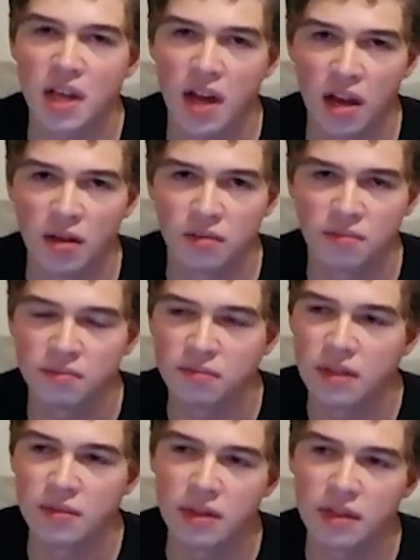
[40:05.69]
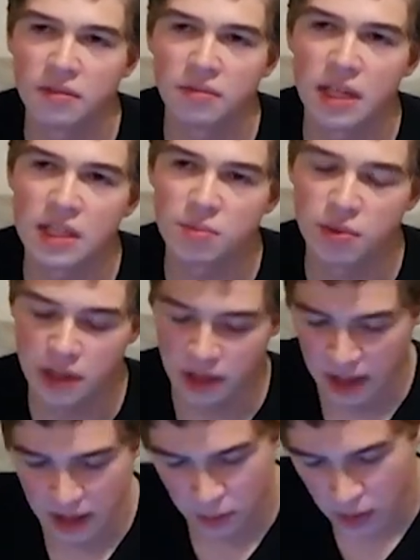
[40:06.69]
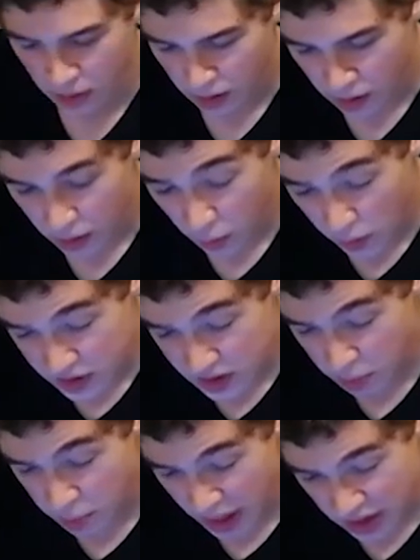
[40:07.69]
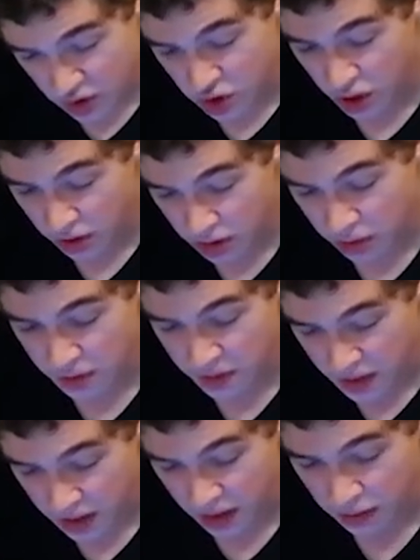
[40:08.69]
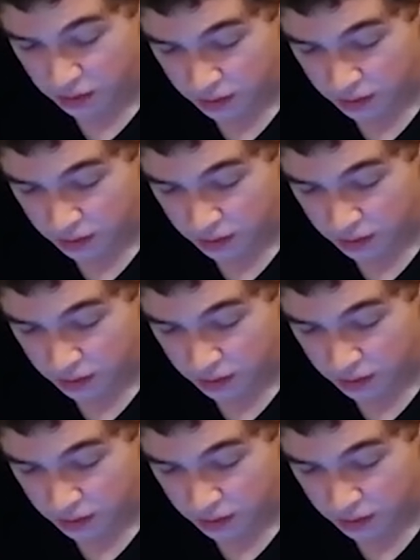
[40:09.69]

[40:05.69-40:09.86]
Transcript: I mean, that's pretty lame. What's the best joke you can think of?